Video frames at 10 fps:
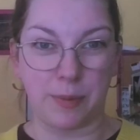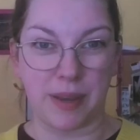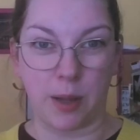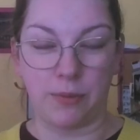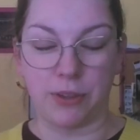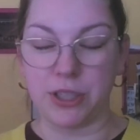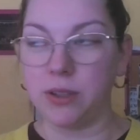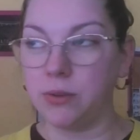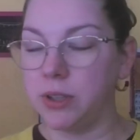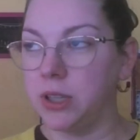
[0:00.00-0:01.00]
would be helpful to
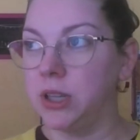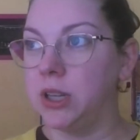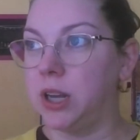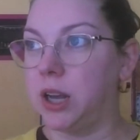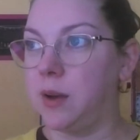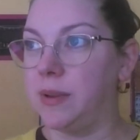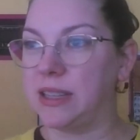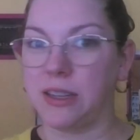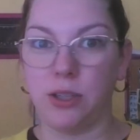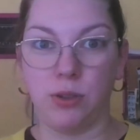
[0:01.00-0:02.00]
you. It's
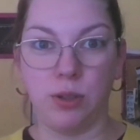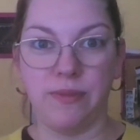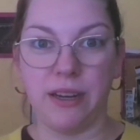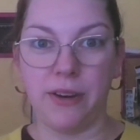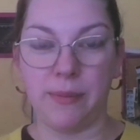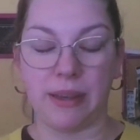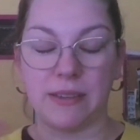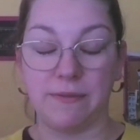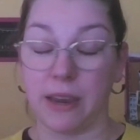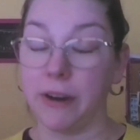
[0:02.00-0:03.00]
like a YouTube video. It
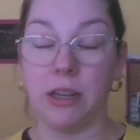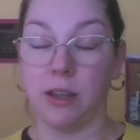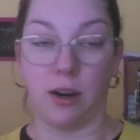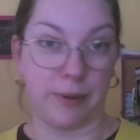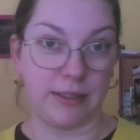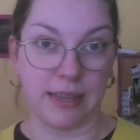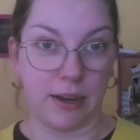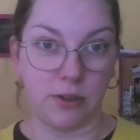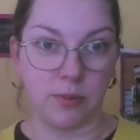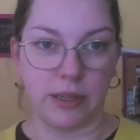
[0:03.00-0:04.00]
makes a very alarming
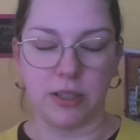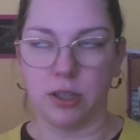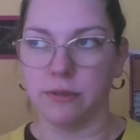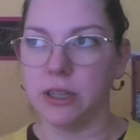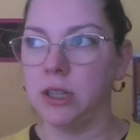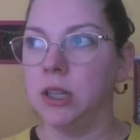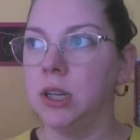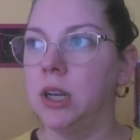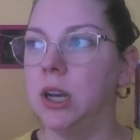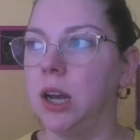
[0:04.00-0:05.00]
sound when it's over.
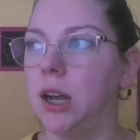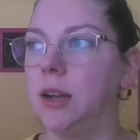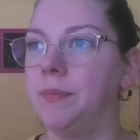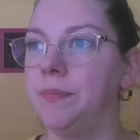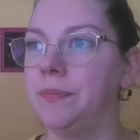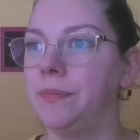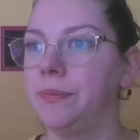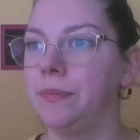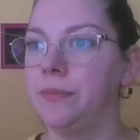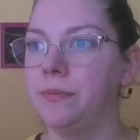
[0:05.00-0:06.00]
But
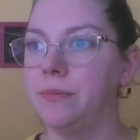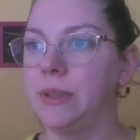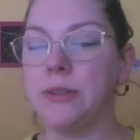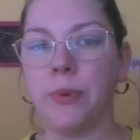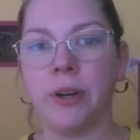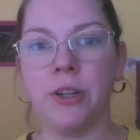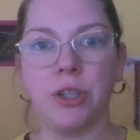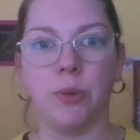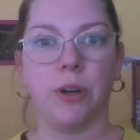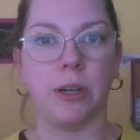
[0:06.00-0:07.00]
that's what we're going
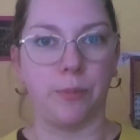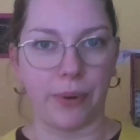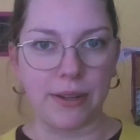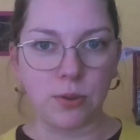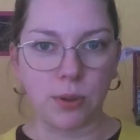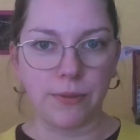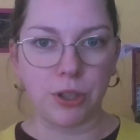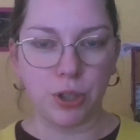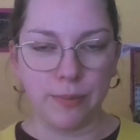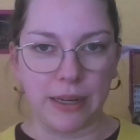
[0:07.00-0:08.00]
to do. We're going to brainstorm for
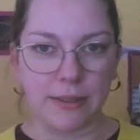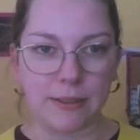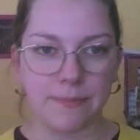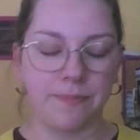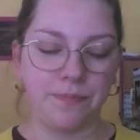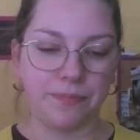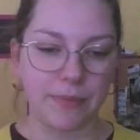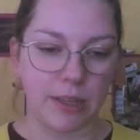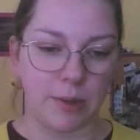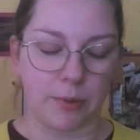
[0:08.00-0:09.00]
2 minutes,
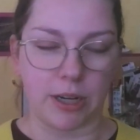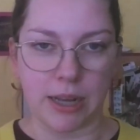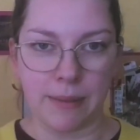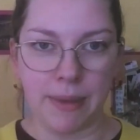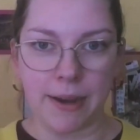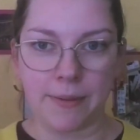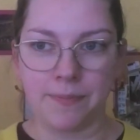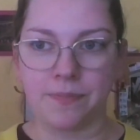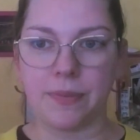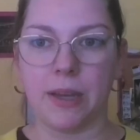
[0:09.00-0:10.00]
and then we're going to come back,
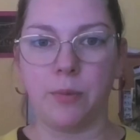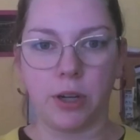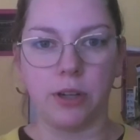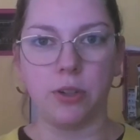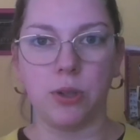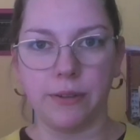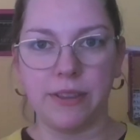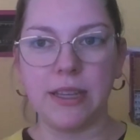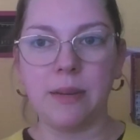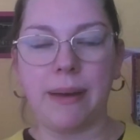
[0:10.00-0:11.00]
and we're going to sort of
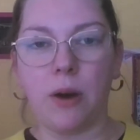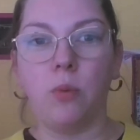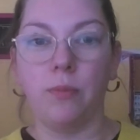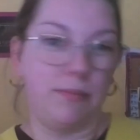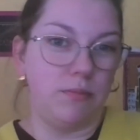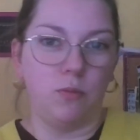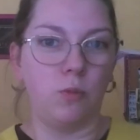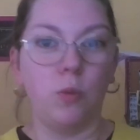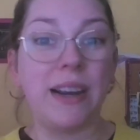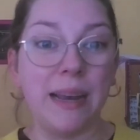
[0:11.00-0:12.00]
think about
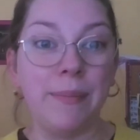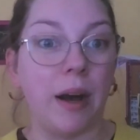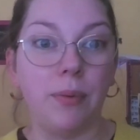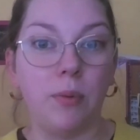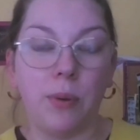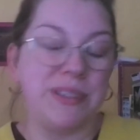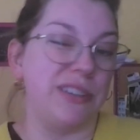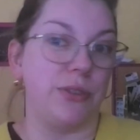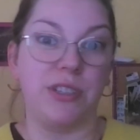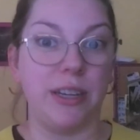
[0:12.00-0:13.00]
what came up, what was
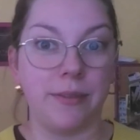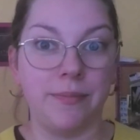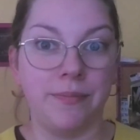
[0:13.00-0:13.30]
interesting.